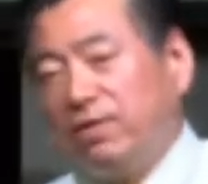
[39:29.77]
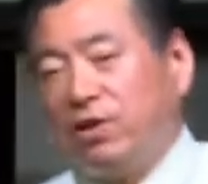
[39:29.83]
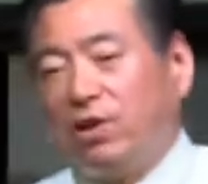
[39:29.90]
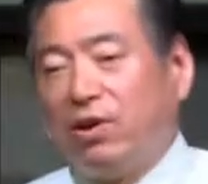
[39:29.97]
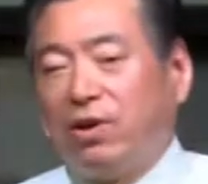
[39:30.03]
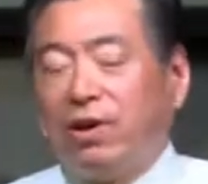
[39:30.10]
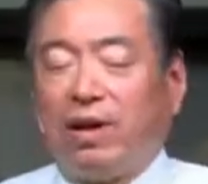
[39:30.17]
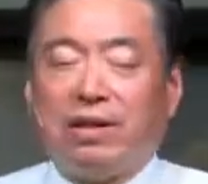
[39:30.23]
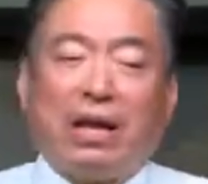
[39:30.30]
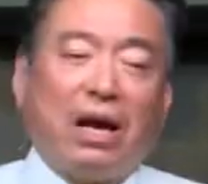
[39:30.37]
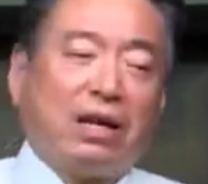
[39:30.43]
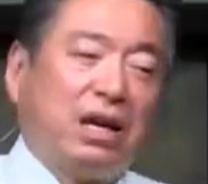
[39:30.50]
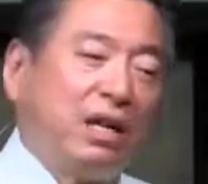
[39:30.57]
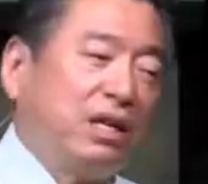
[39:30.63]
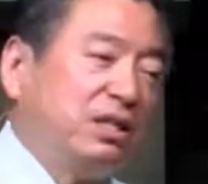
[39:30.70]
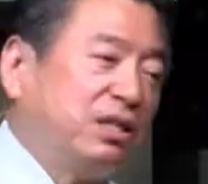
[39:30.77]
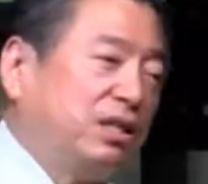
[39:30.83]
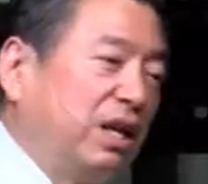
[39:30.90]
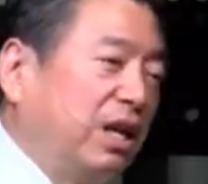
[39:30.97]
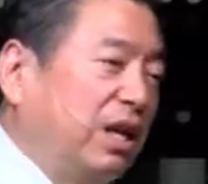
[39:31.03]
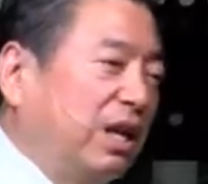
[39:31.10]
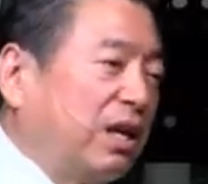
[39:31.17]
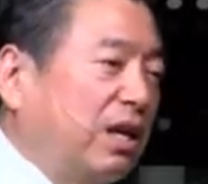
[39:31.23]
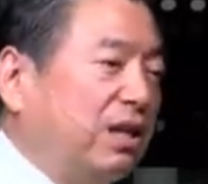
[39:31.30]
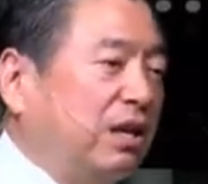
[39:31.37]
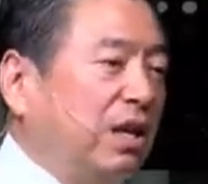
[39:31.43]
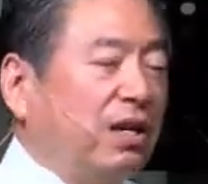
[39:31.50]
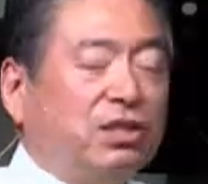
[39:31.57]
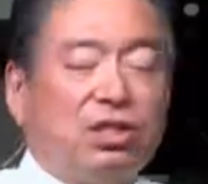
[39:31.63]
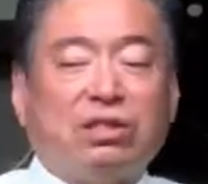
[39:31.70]
you know, not getting sick
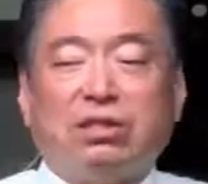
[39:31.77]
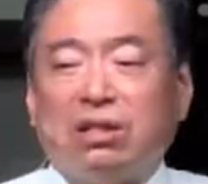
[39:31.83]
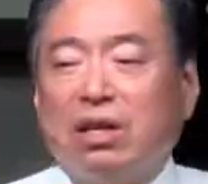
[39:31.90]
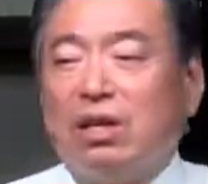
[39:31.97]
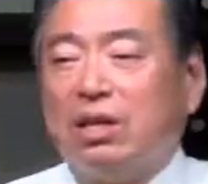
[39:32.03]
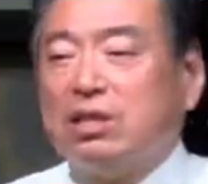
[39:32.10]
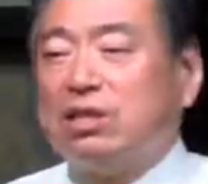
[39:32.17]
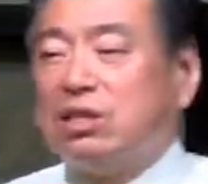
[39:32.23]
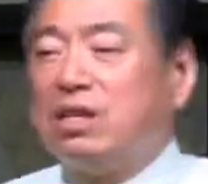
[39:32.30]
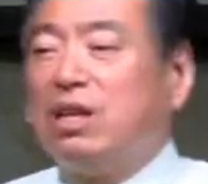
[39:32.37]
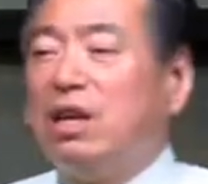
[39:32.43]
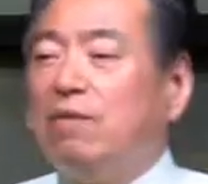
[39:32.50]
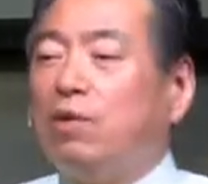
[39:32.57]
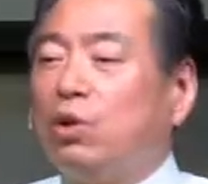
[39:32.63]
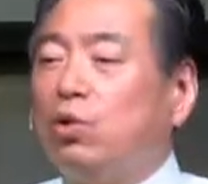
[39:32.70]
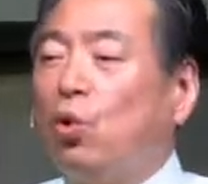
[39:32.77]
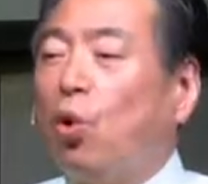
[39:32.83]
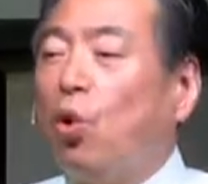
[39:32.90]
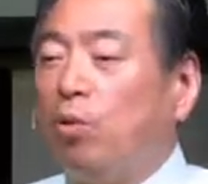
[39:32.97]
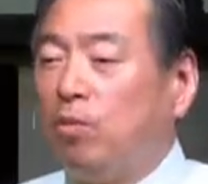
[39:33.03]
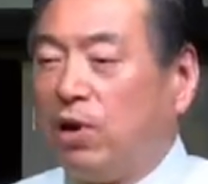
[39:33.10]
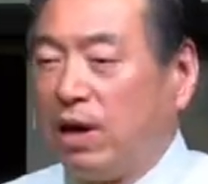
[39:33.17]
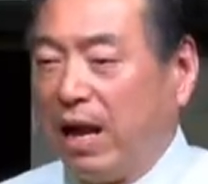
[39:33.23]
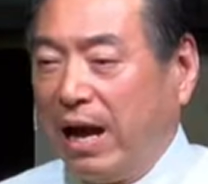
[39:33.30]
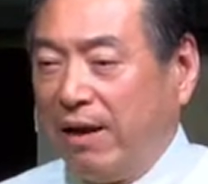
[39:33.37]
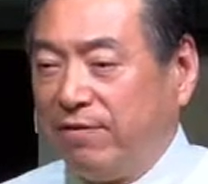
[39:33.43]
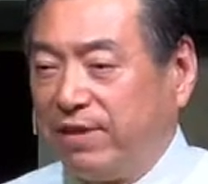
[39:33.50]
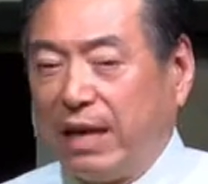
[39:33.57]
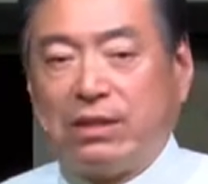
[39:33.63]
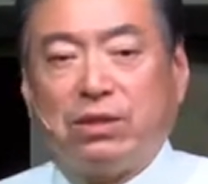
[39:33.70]
and, and just just live a normal
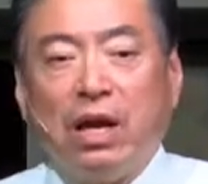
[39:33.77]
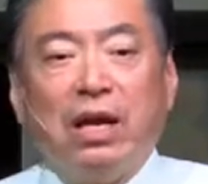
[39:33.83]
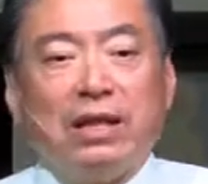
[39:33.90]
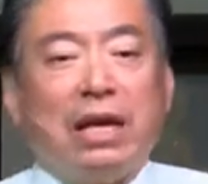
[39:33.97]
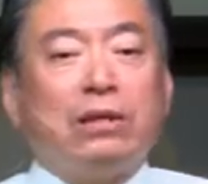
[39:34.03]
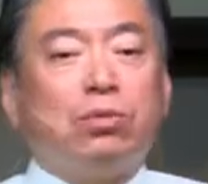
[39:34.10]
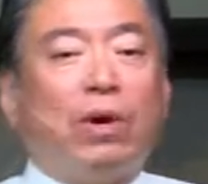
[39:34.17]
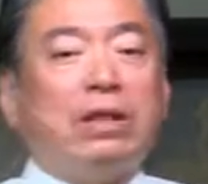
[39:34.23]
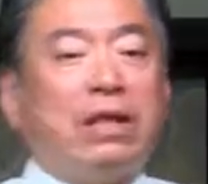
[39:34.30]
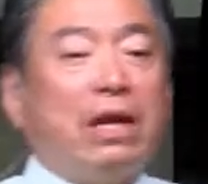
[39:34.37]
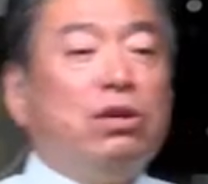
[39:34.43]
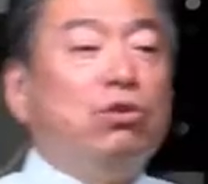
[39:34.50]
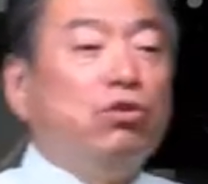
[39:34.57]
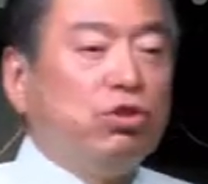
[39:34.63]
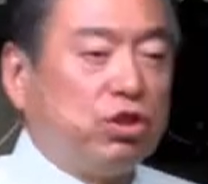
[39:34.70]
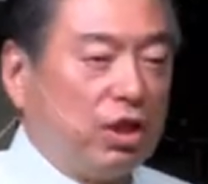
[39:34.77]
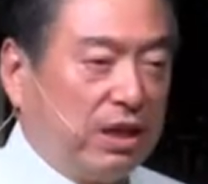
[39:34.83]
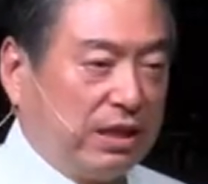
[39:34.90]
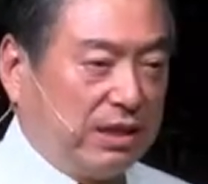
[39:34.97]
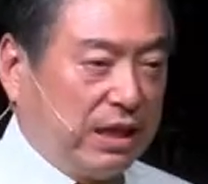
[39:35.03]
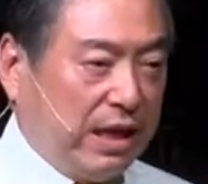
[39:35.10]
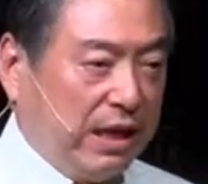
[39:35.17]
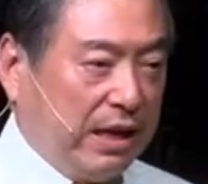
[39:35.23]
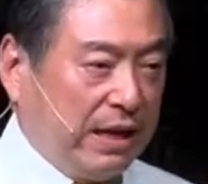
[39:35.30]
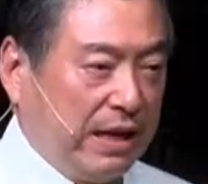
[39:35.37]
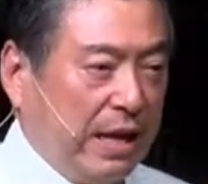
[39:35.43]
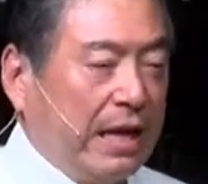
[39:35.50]
life. That's that's what they usually say.